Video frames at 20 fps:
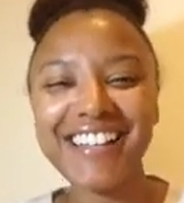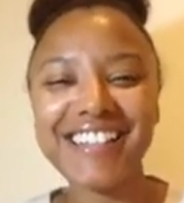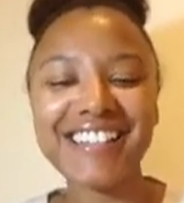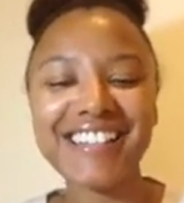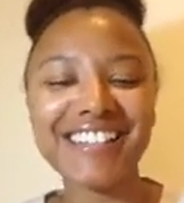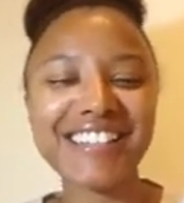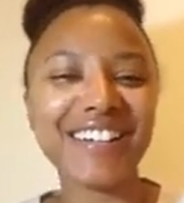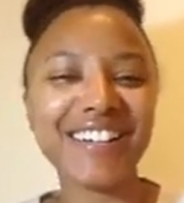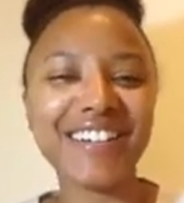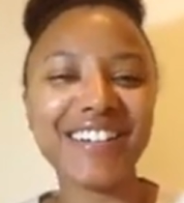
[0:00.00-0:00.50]

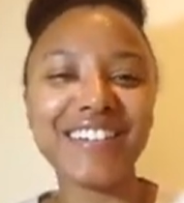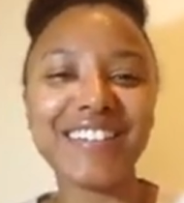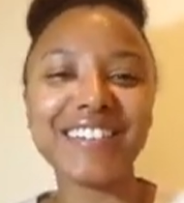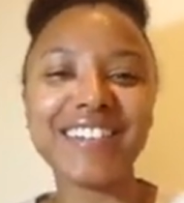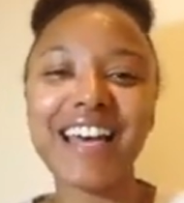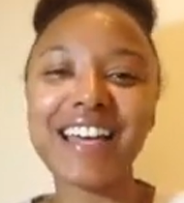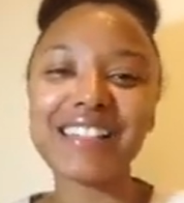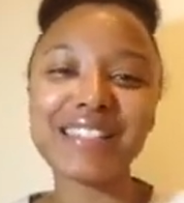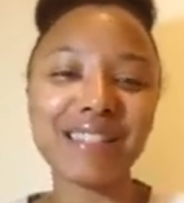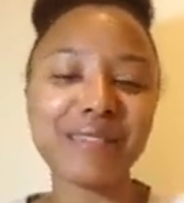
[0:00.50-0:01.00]
So
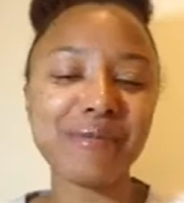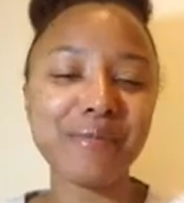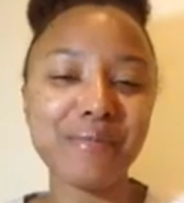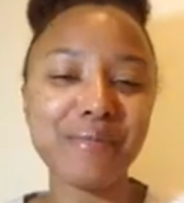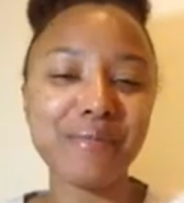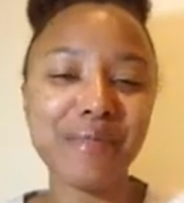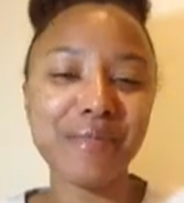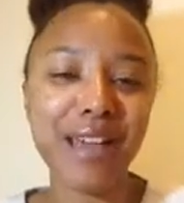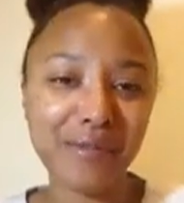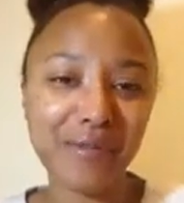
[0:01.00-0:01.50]
that's the
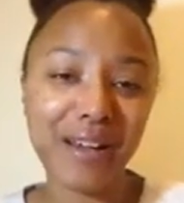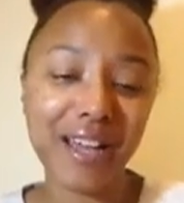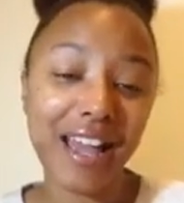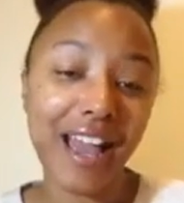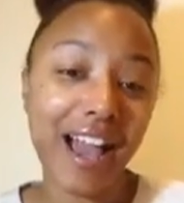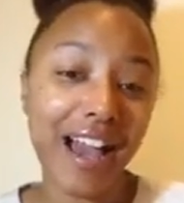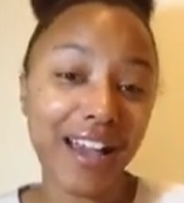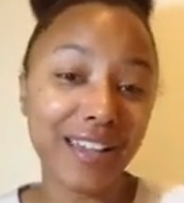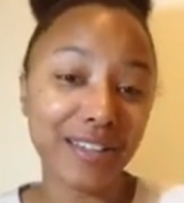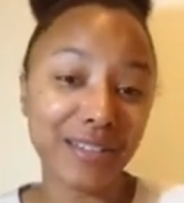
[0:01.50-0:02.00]
main way
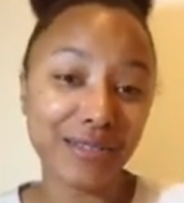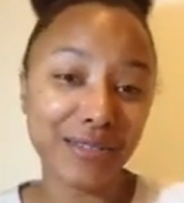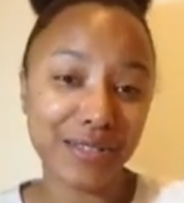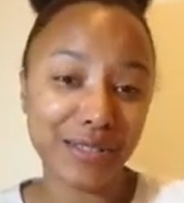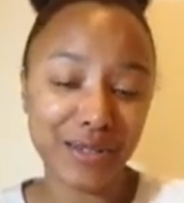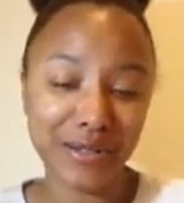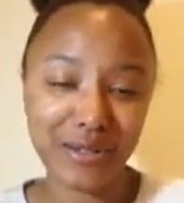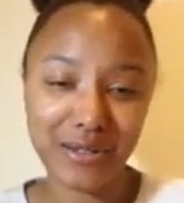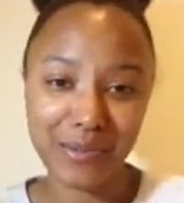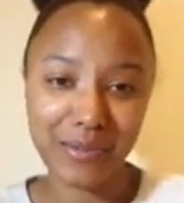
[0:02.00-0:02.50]
I use
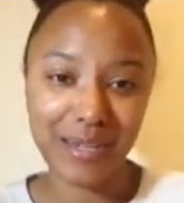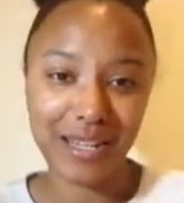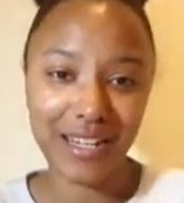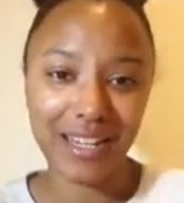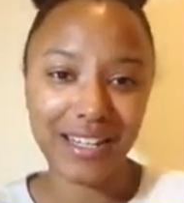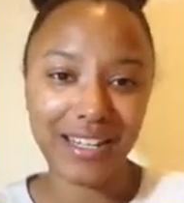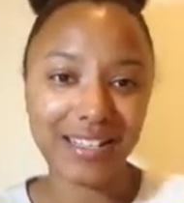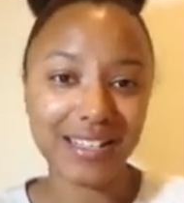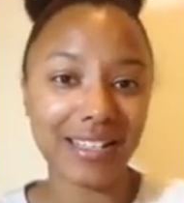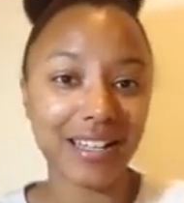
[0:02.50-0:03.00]
social
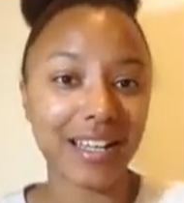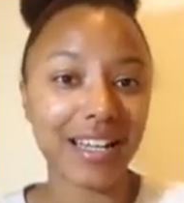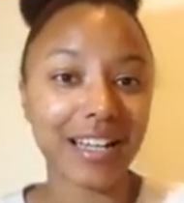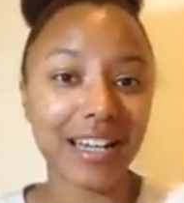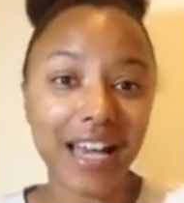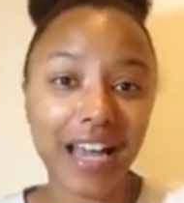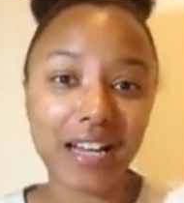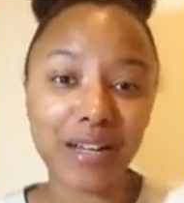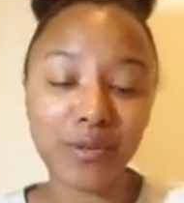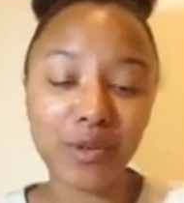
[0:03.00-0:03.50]
media, is to
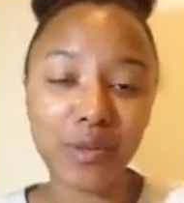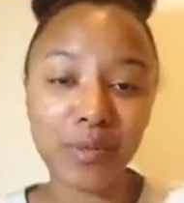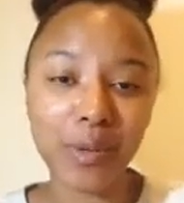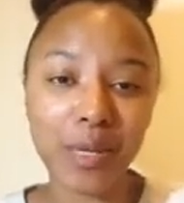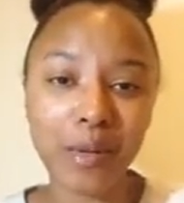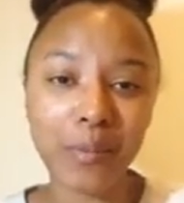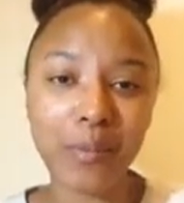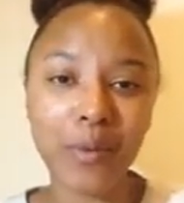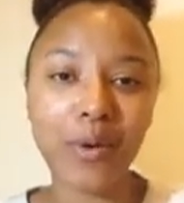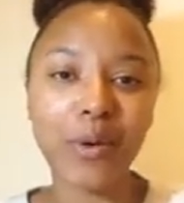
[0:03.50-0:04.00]
connect with
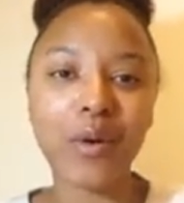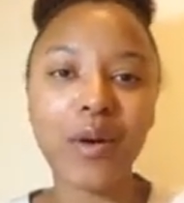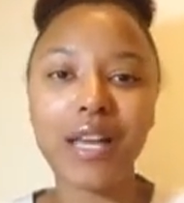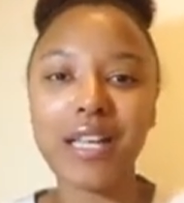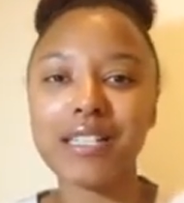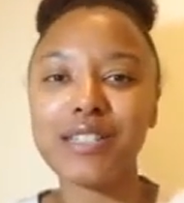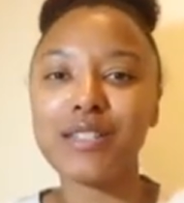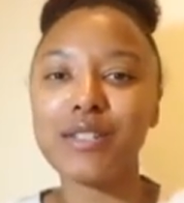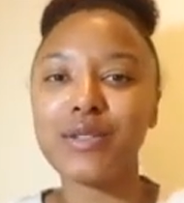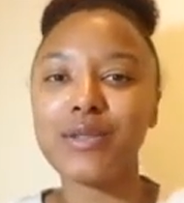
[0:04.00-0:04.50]
people
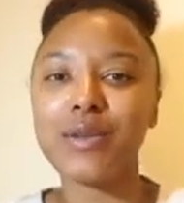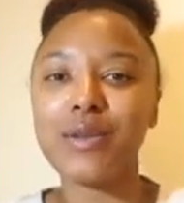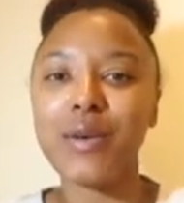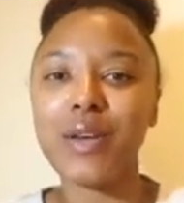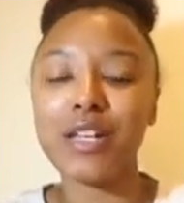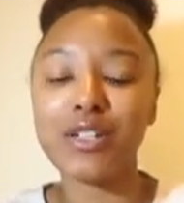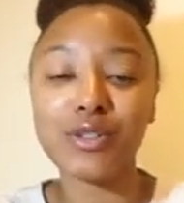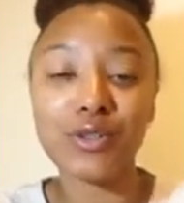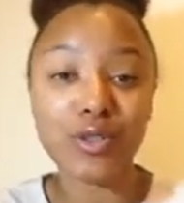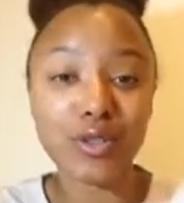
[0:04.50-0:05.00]
and to
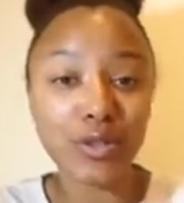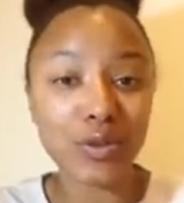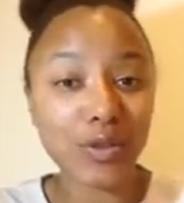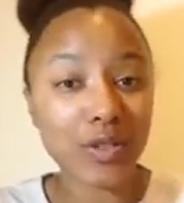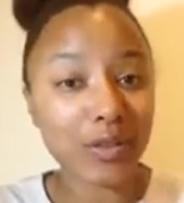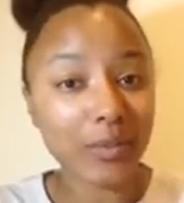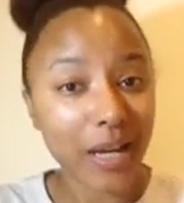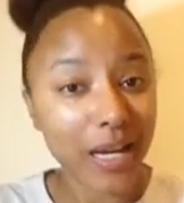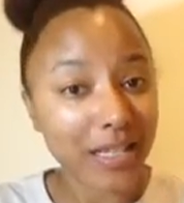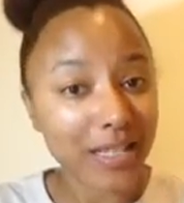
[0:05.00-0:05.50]

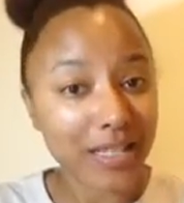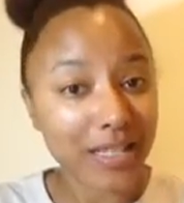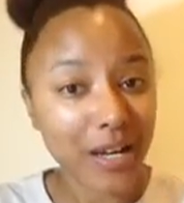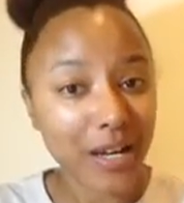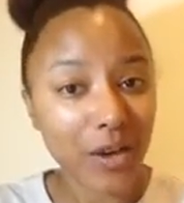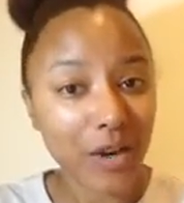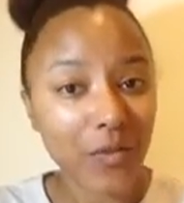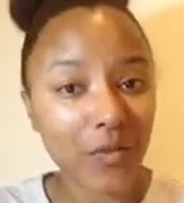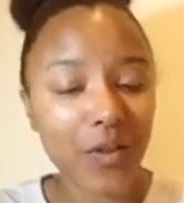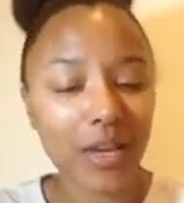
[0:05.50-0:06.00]
introduce
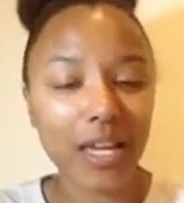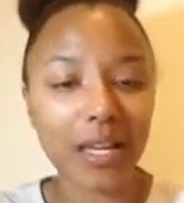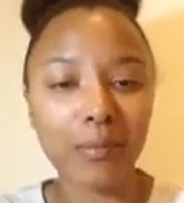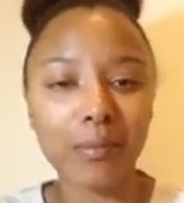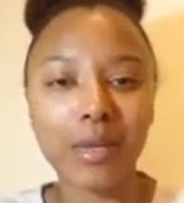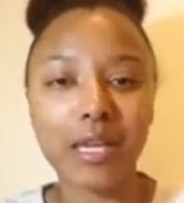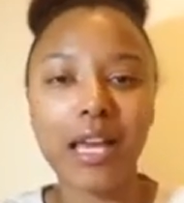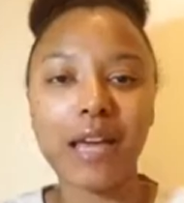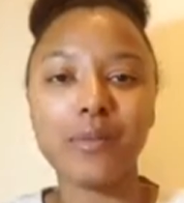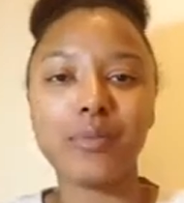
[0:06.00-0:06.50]
myself and
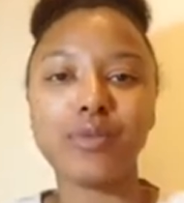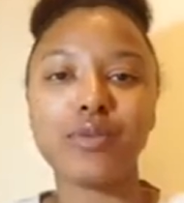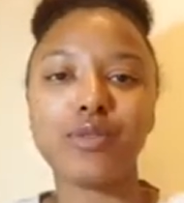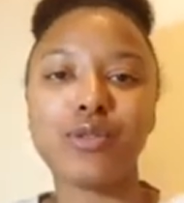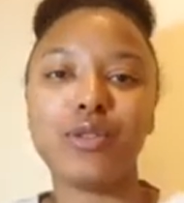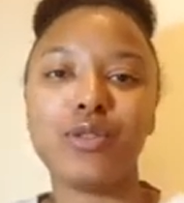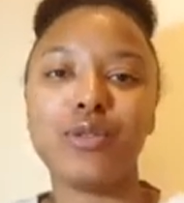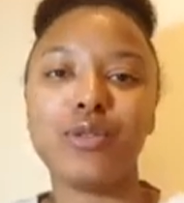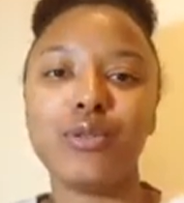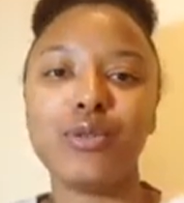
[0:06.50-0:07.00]
be able
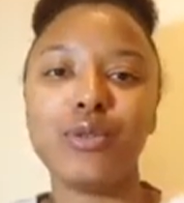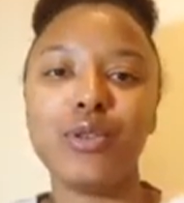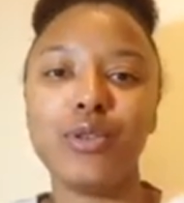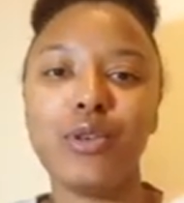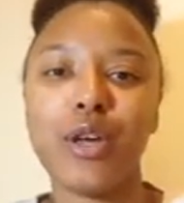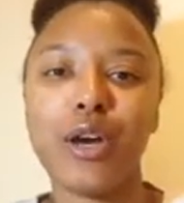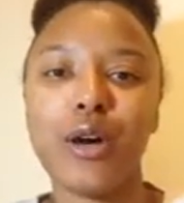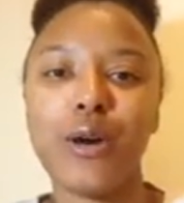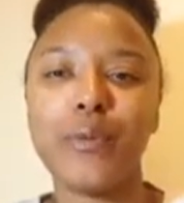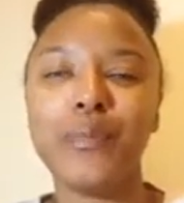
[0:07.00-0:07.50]

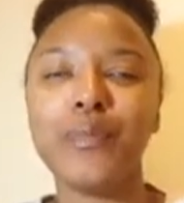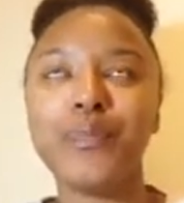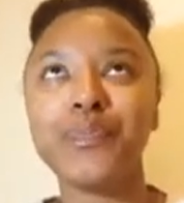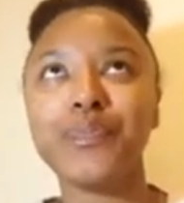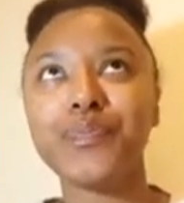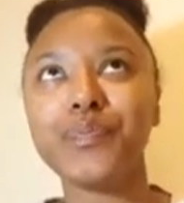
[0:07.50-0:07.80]
to,